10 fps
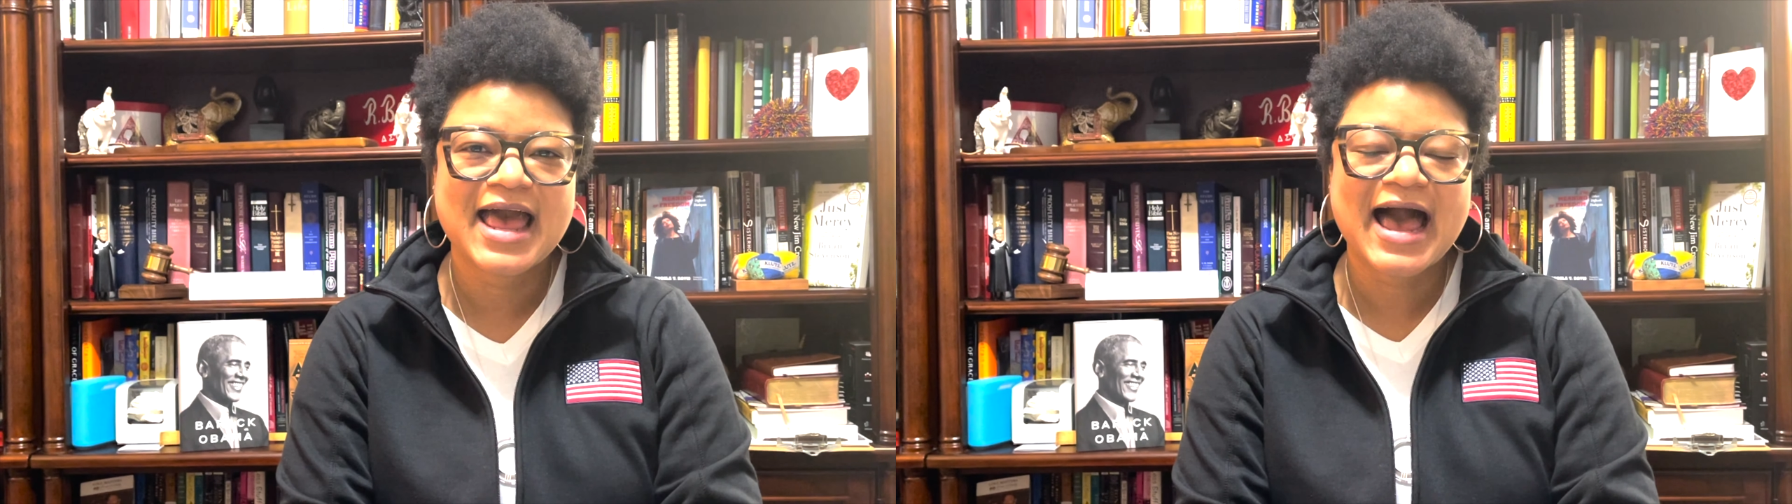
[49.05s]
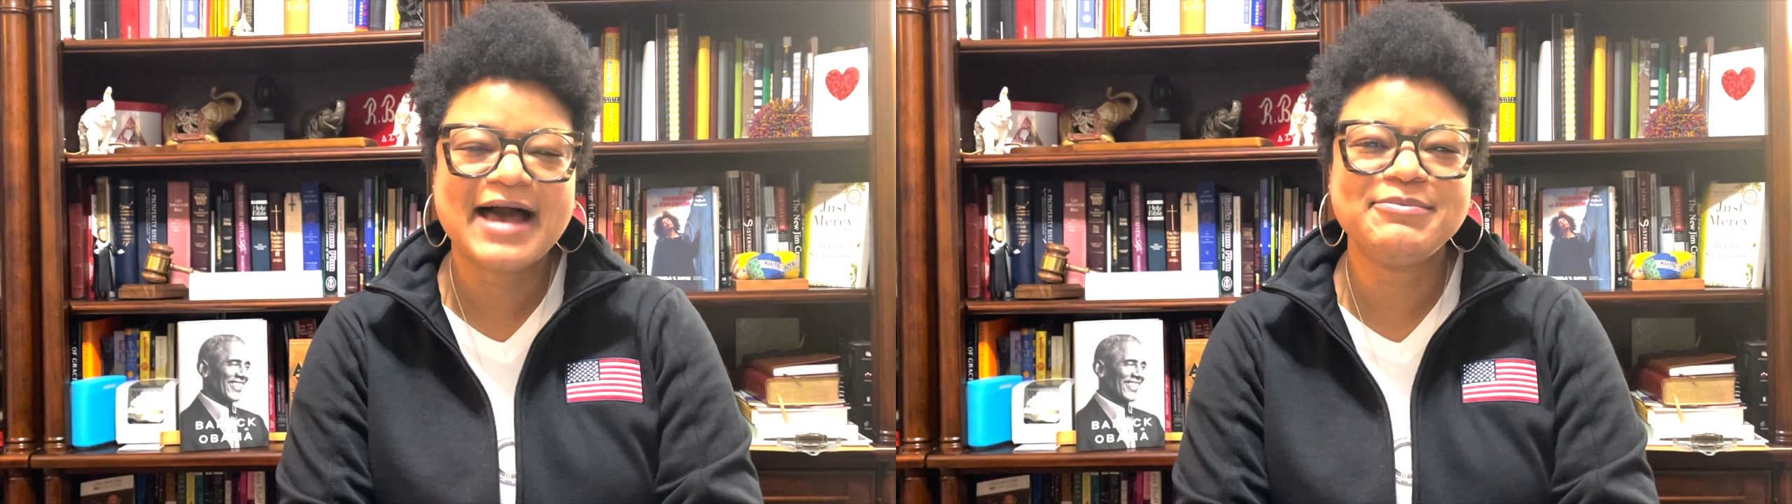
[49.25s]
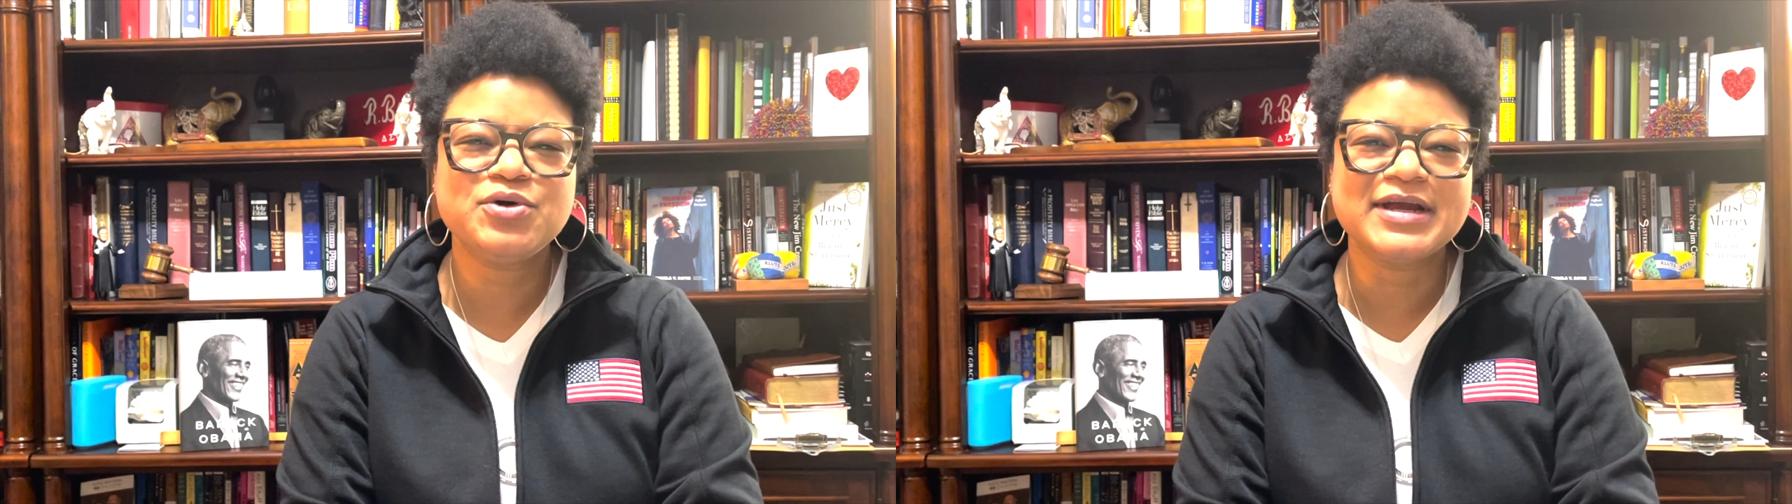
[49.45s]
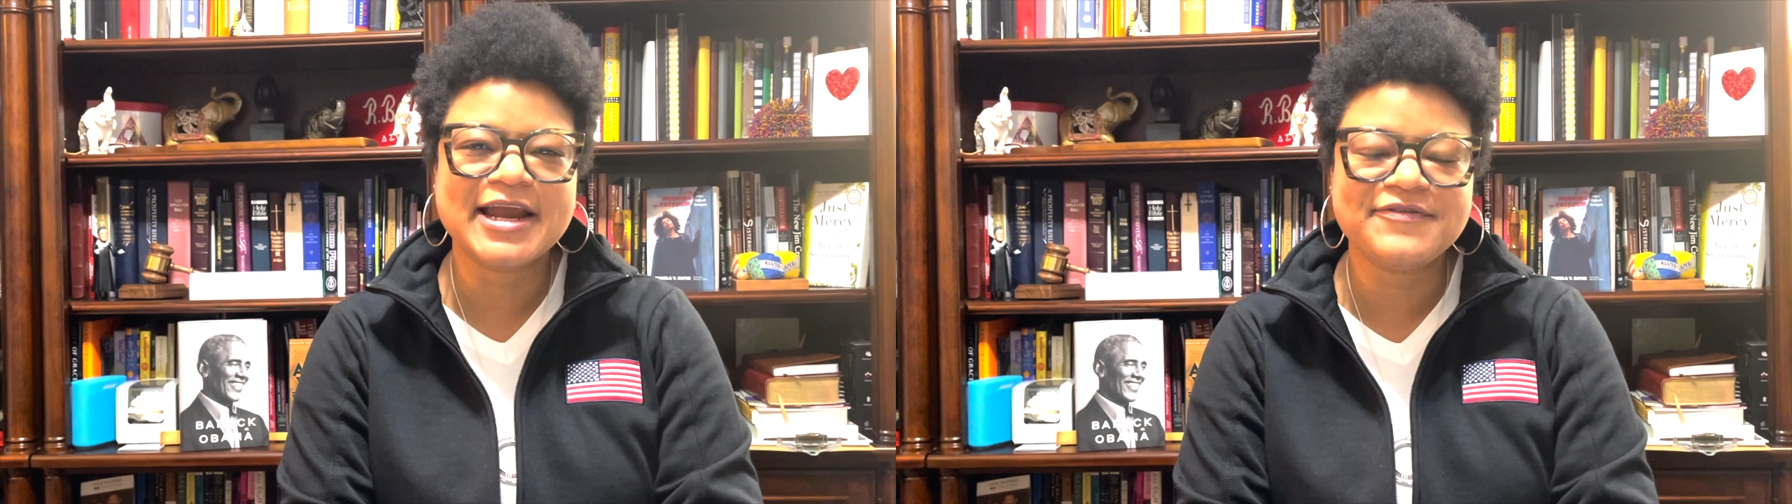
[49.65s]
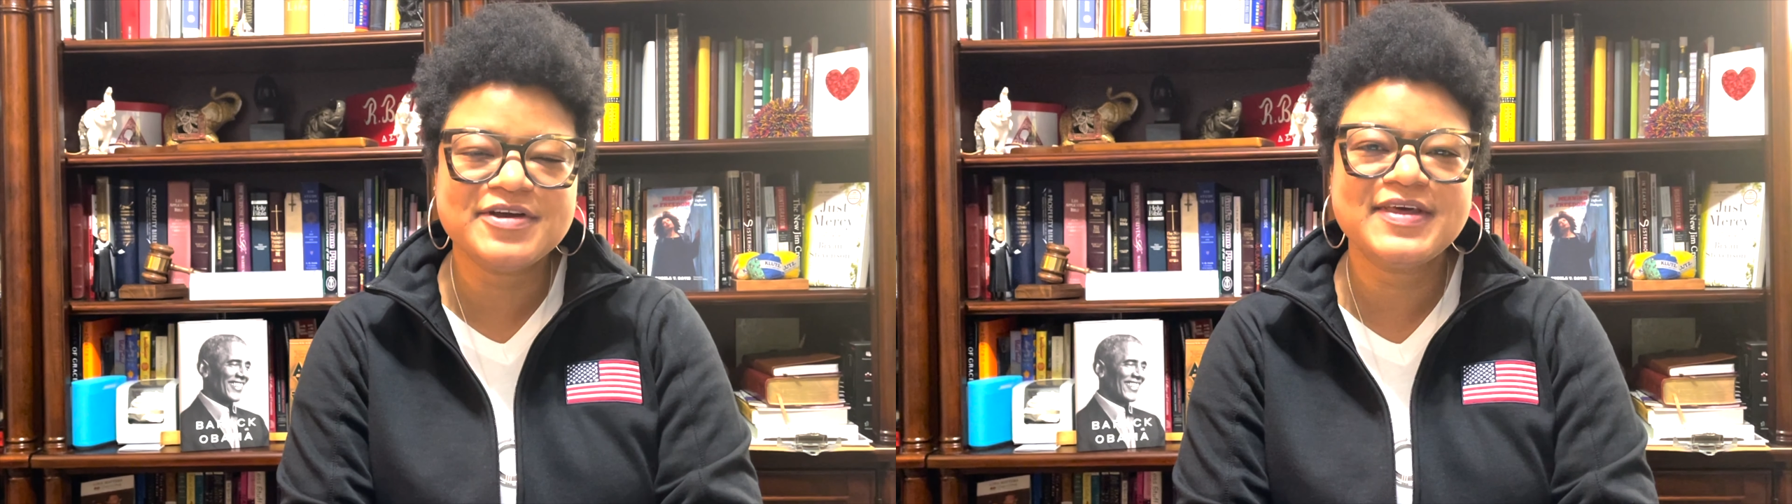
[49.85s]
I'm doing
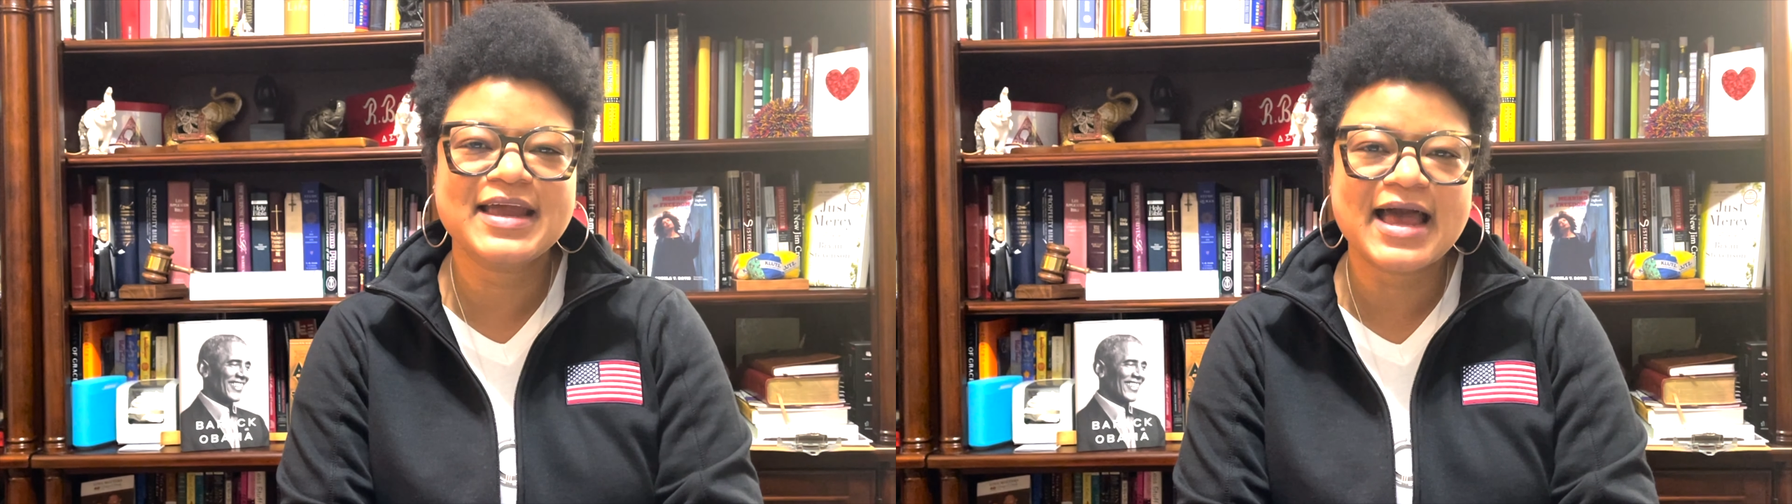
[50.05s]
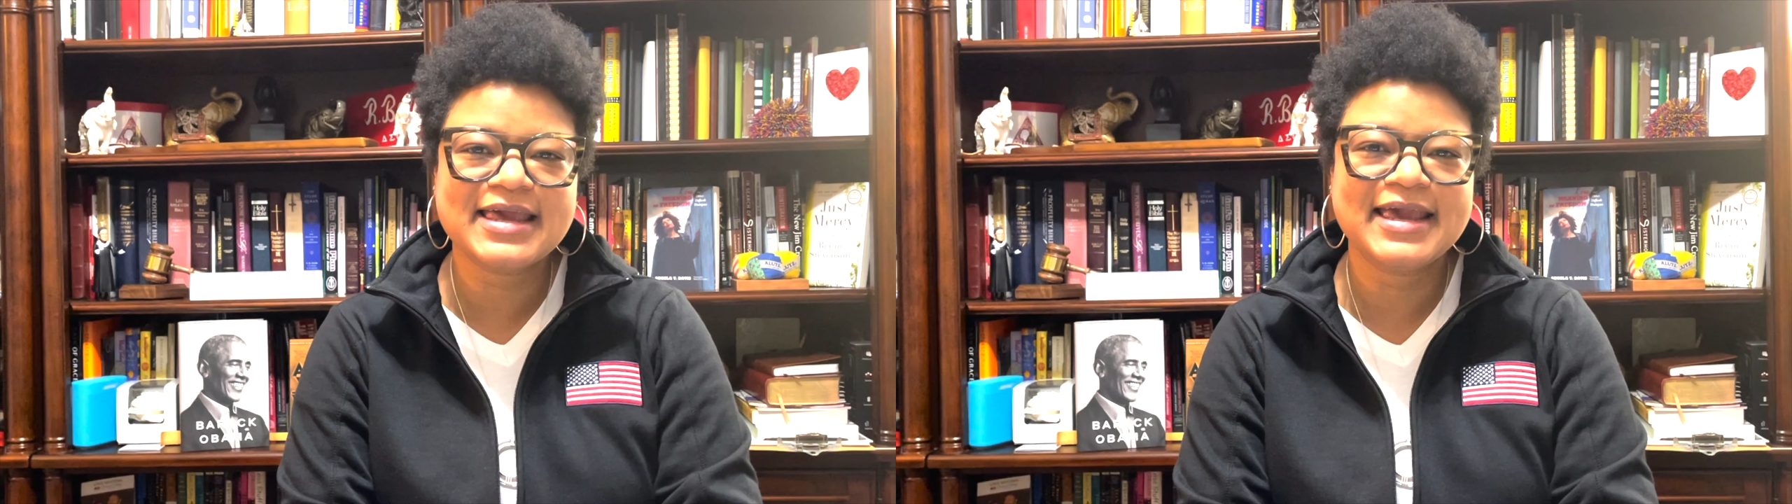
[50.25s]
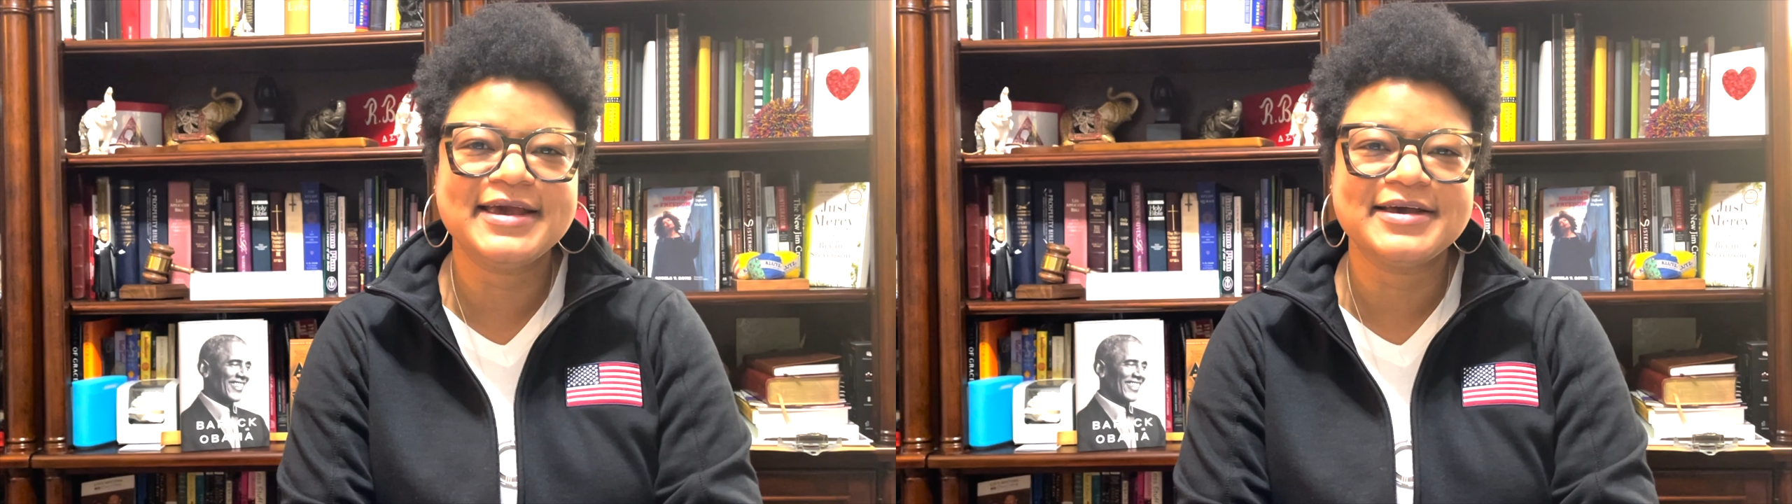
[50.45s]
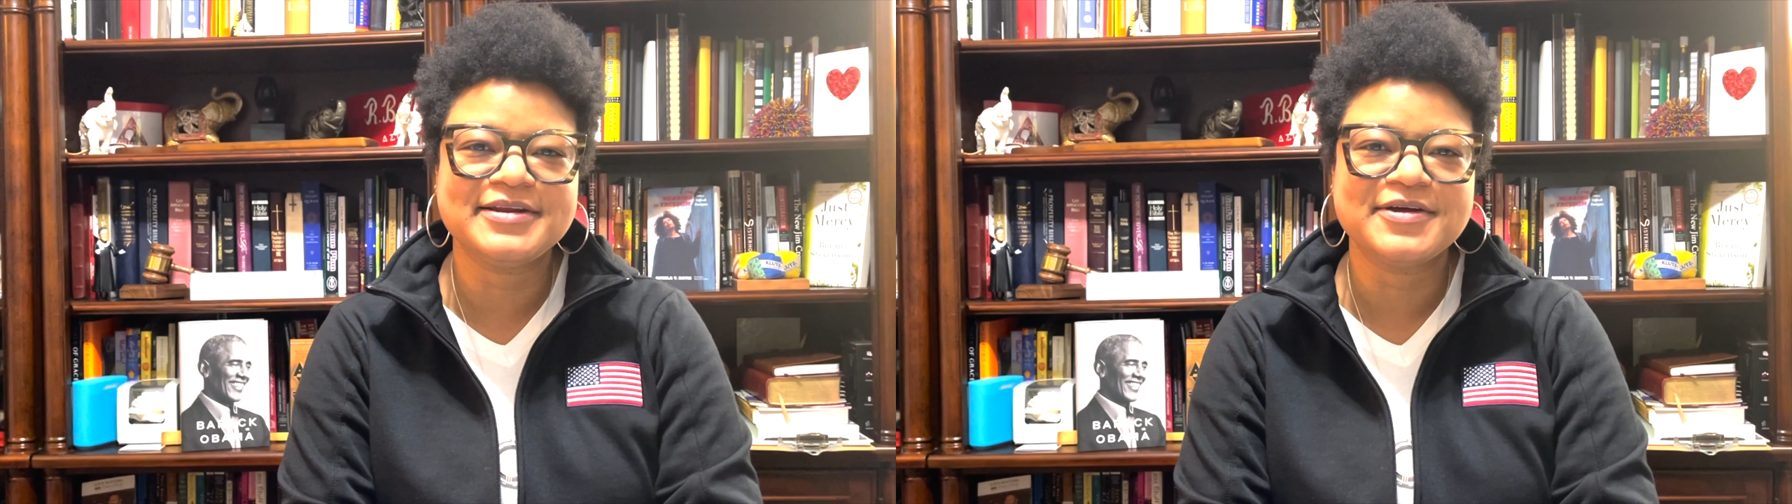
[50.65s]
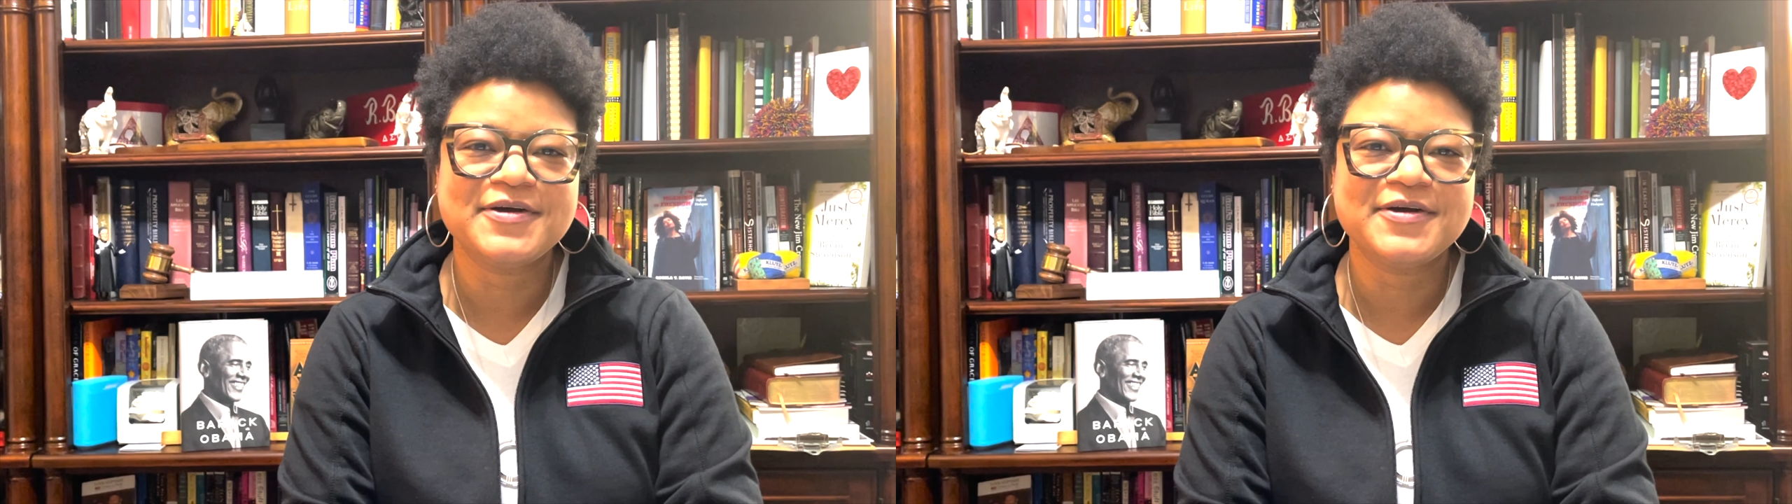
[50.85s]
everything I can